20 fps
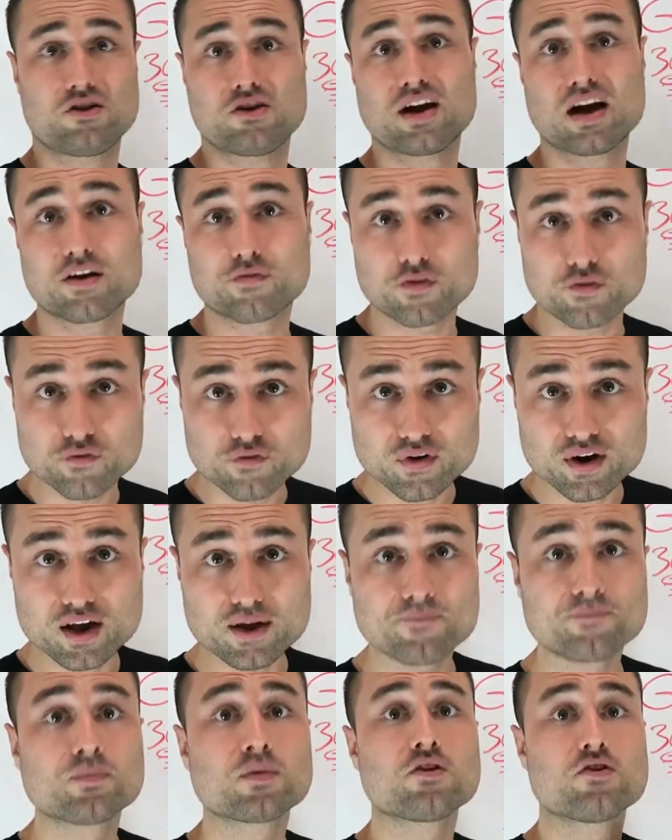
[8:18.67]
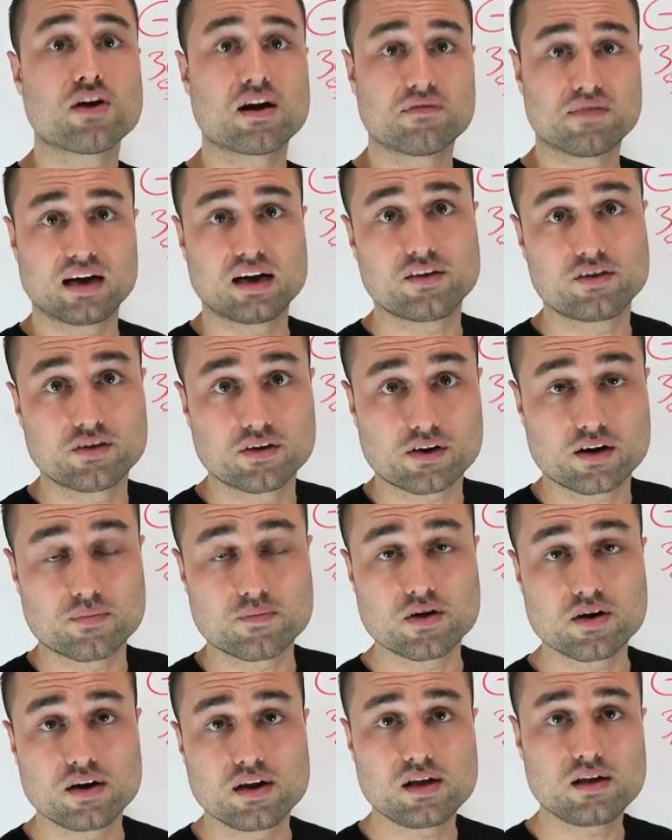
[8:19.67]
You got it for free, you got value to their
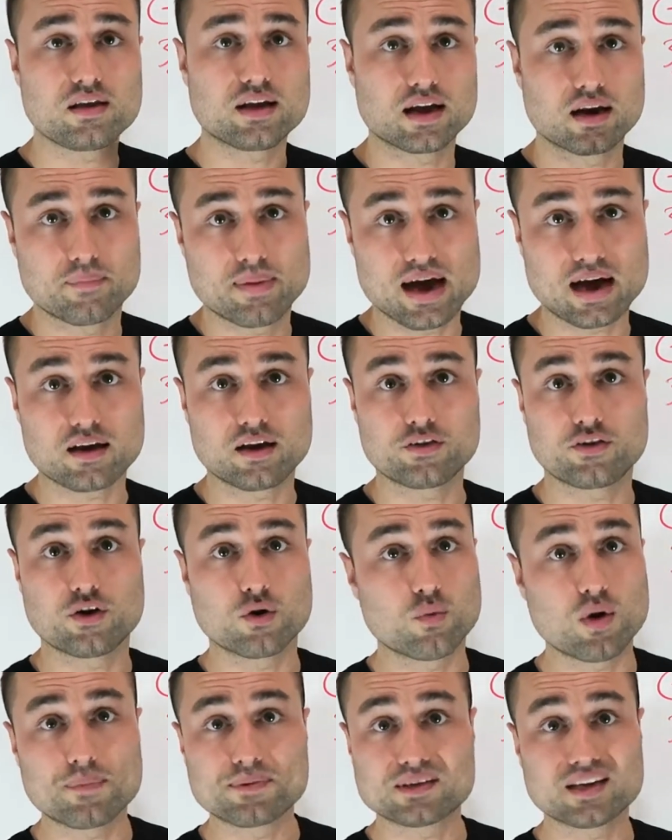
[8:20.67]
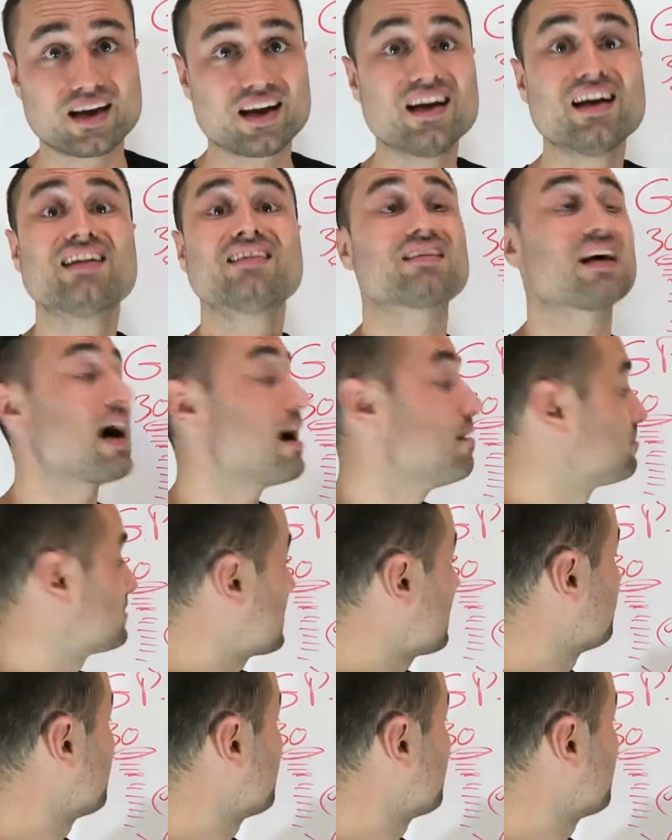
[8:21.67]
community, you get it back into your website, times